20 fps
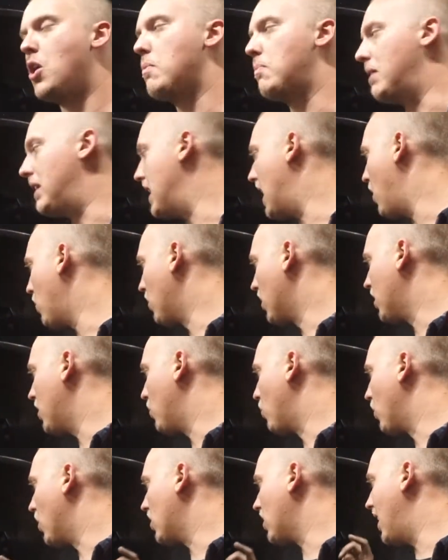but now we're going
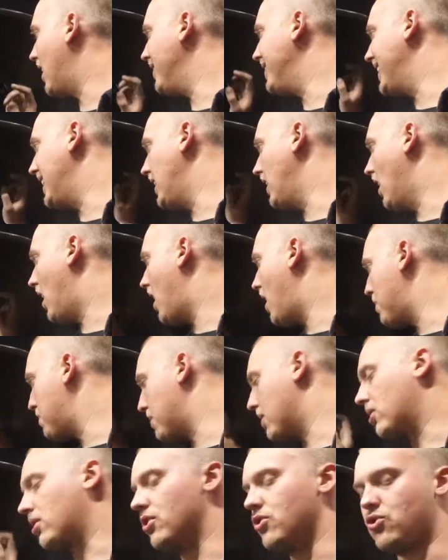to work on the
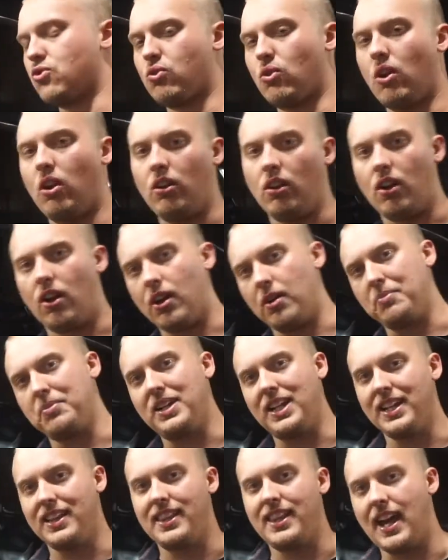upper control arm,
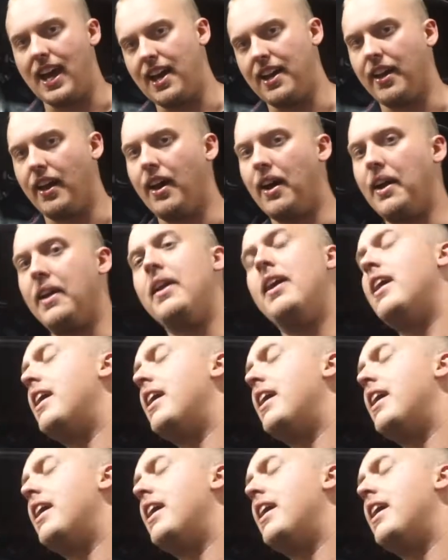get that on.